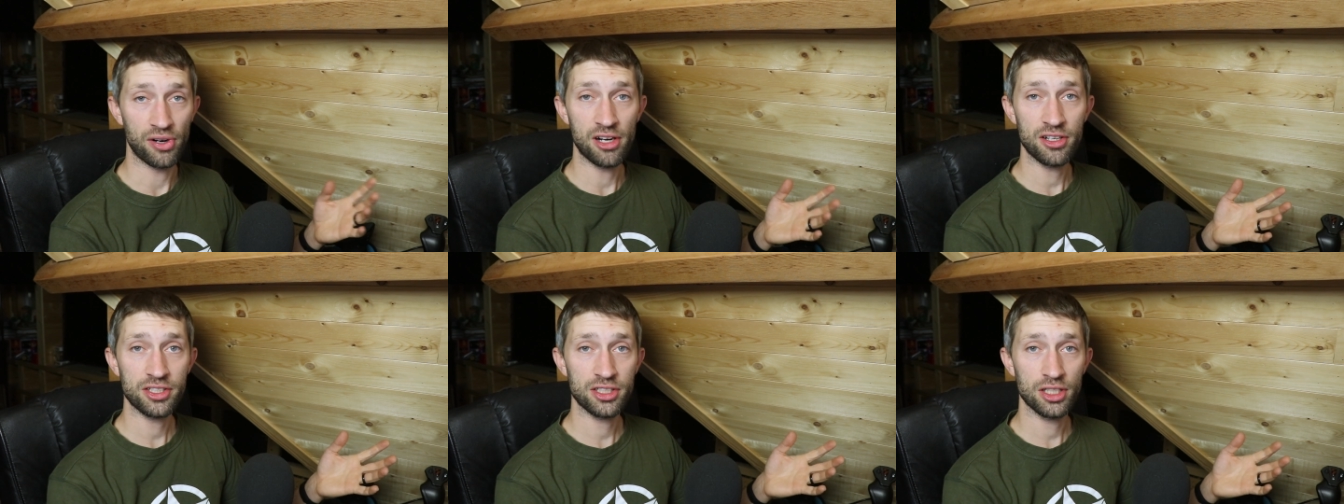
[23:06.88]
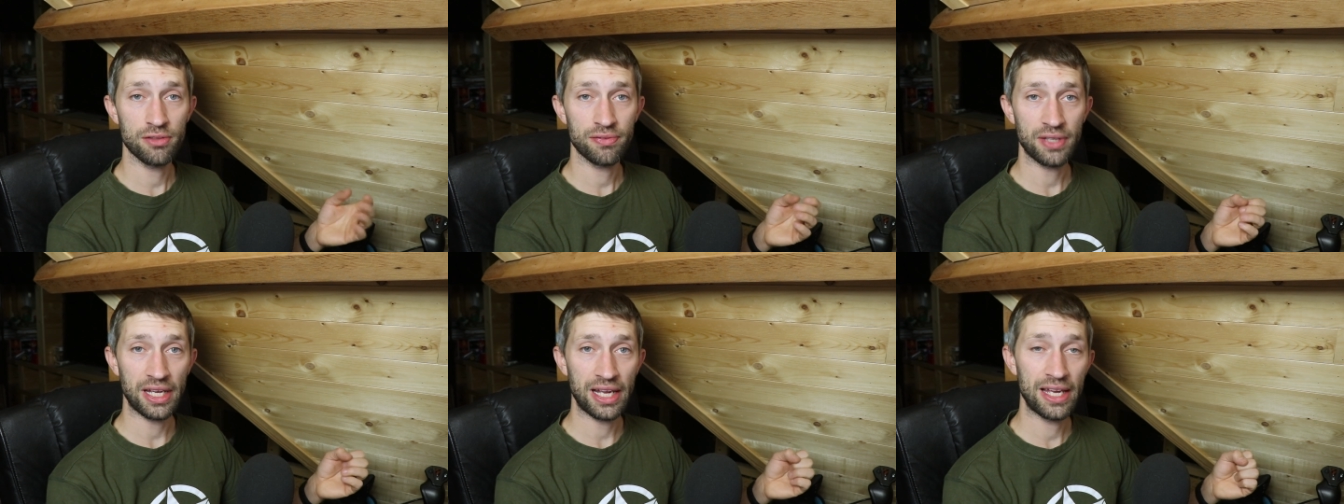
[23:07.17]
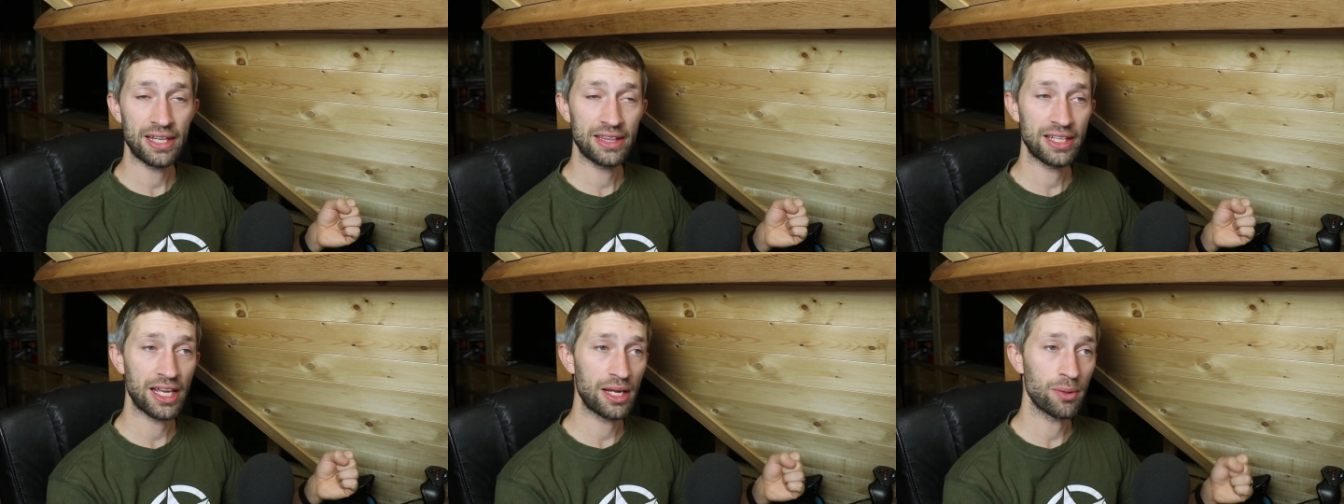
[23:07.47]
Airsoft
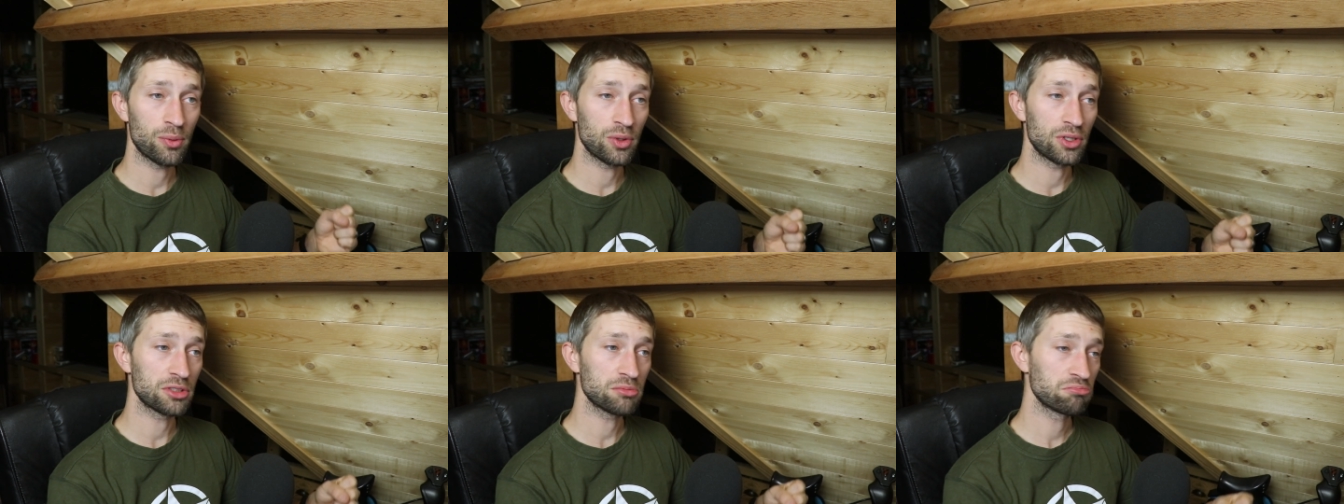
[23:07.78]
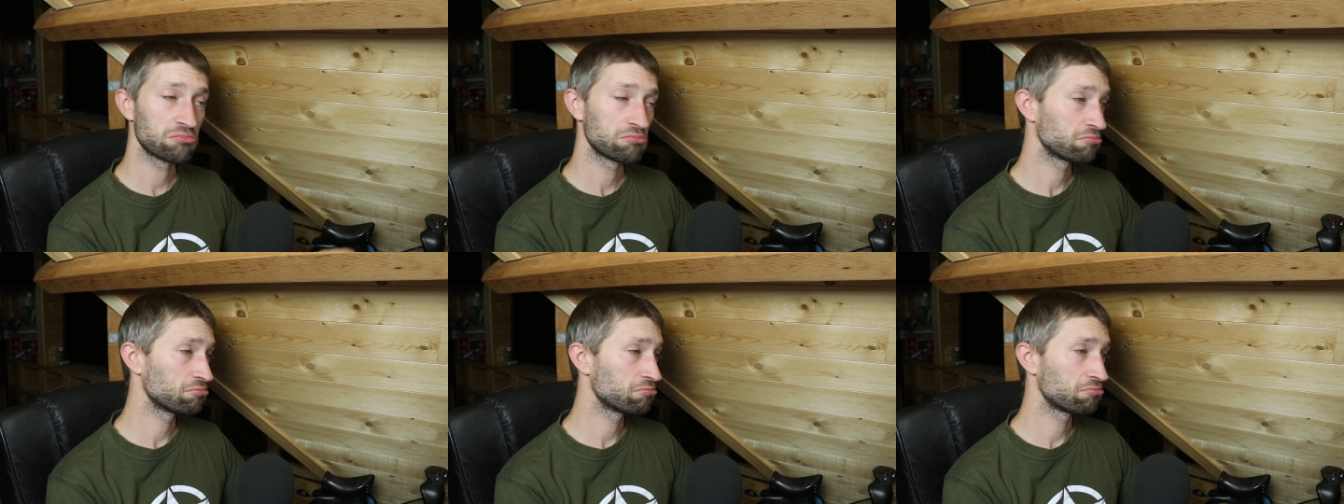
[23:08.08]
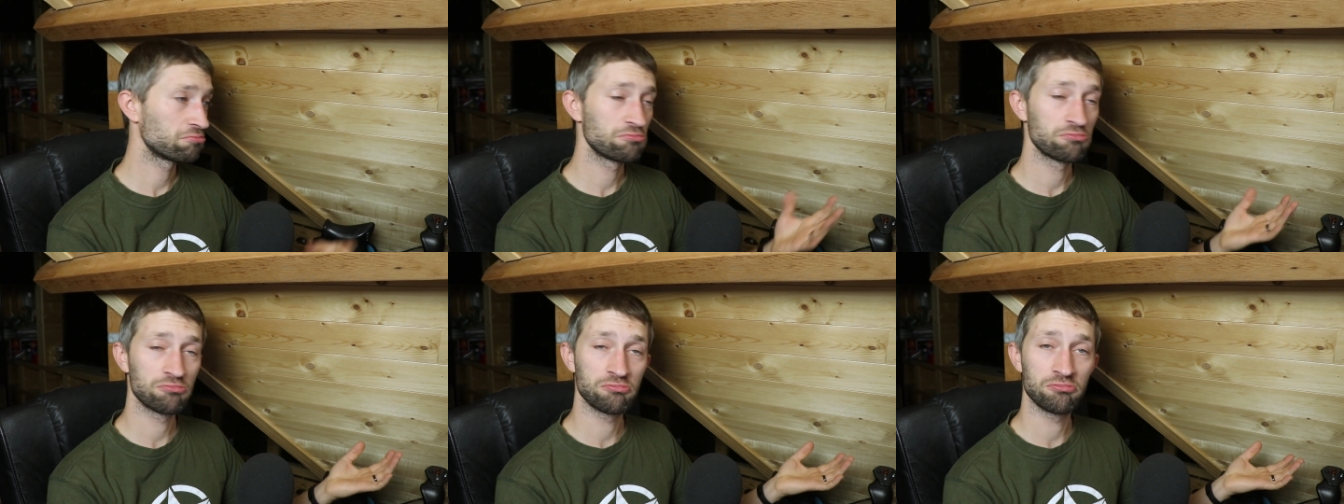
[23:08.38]
and they will
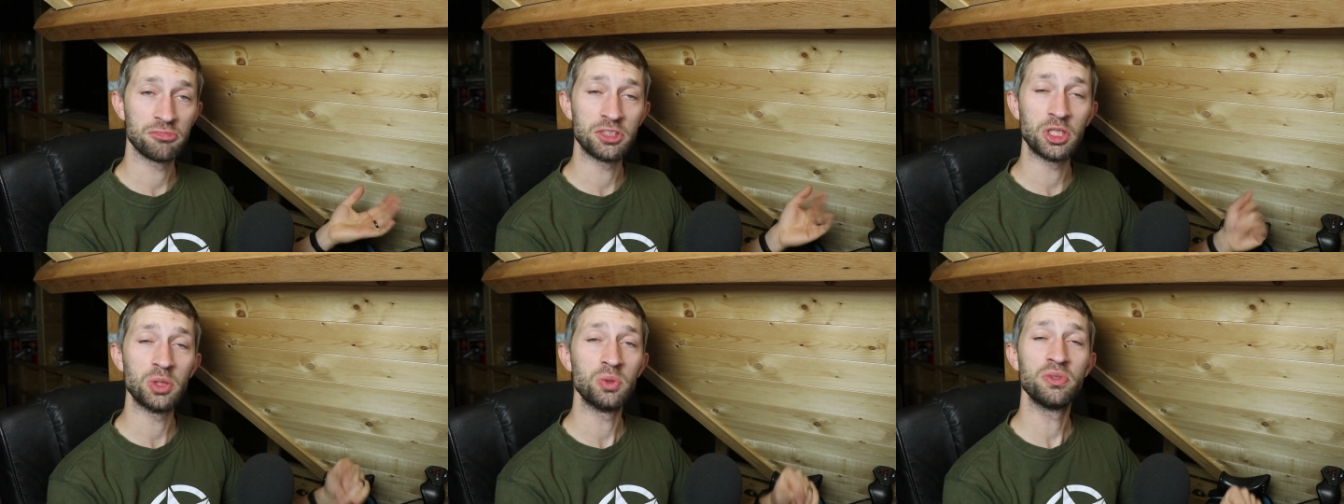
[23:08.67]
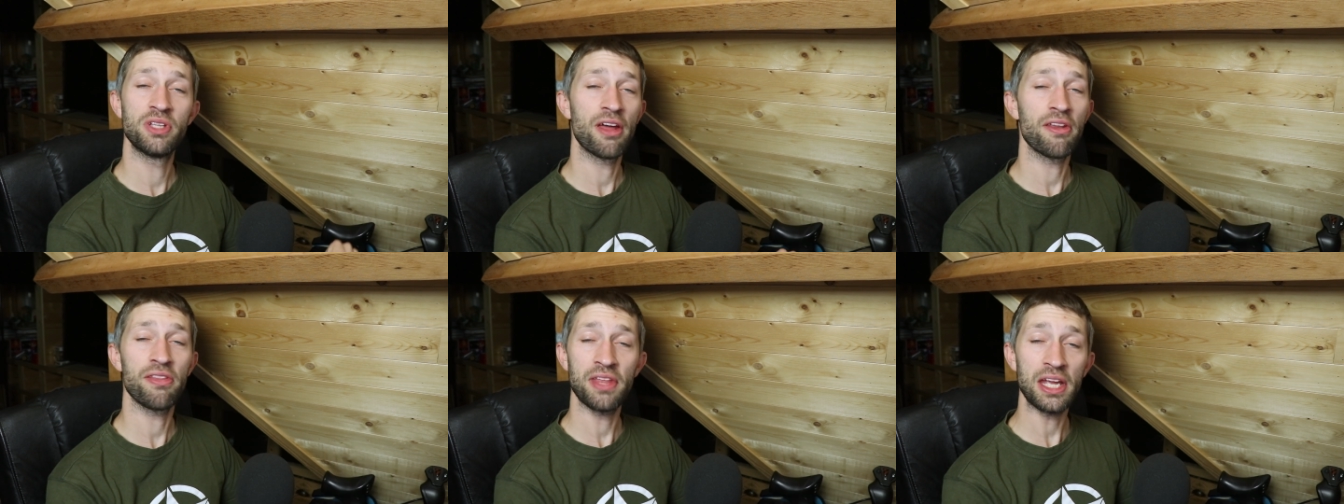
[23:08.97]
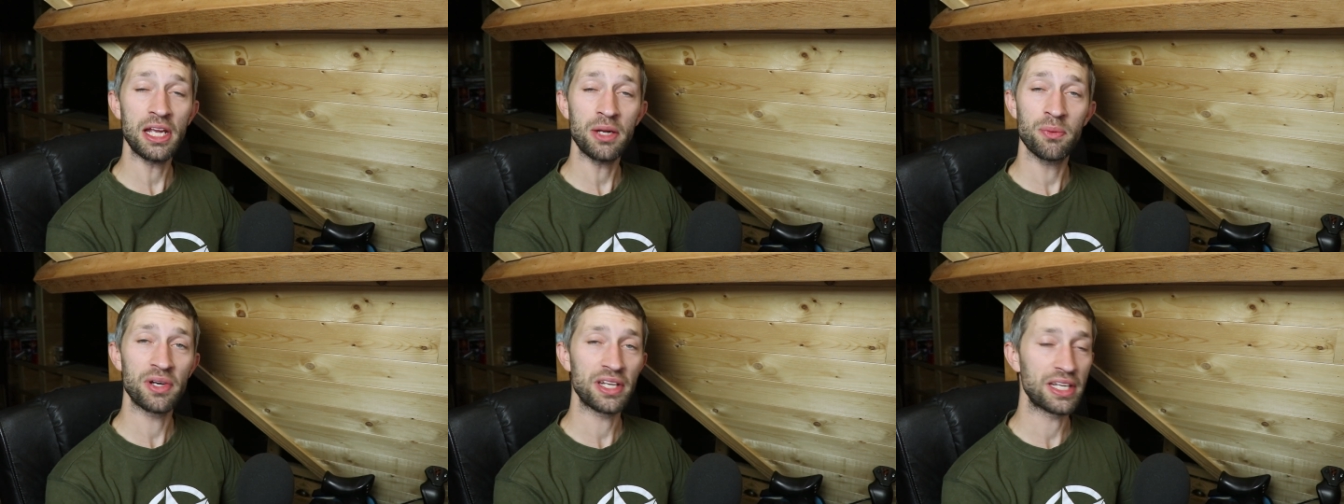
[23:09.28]
do their
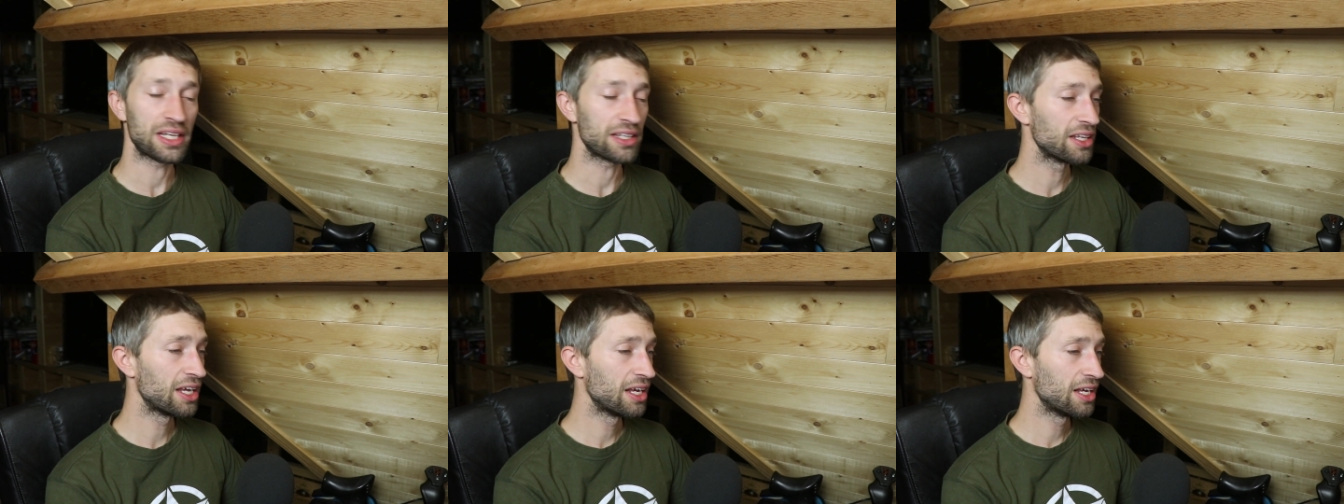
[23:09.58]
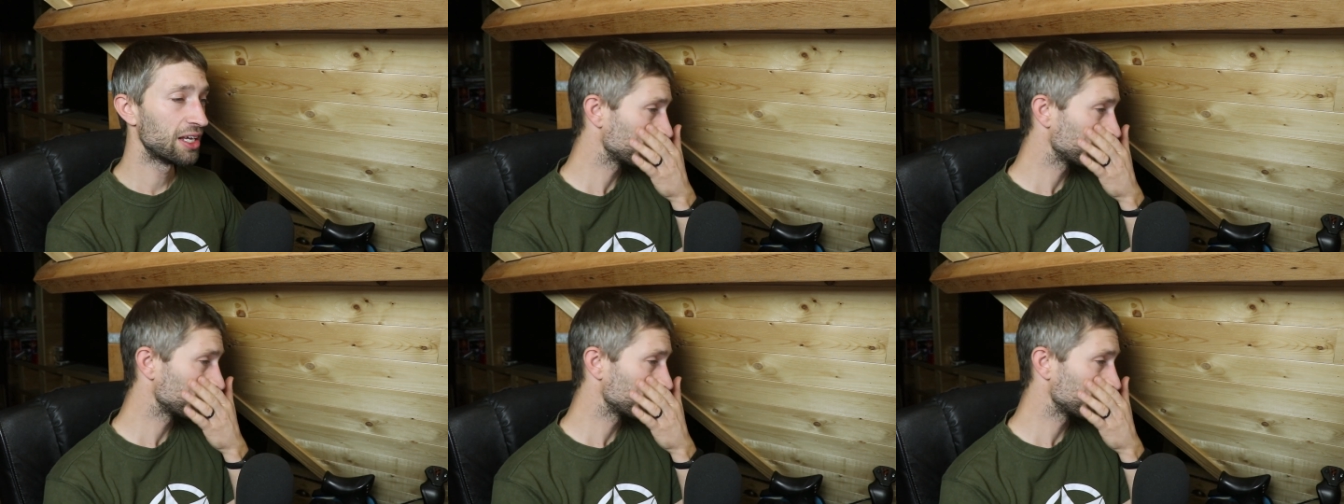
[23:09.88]
thing with it.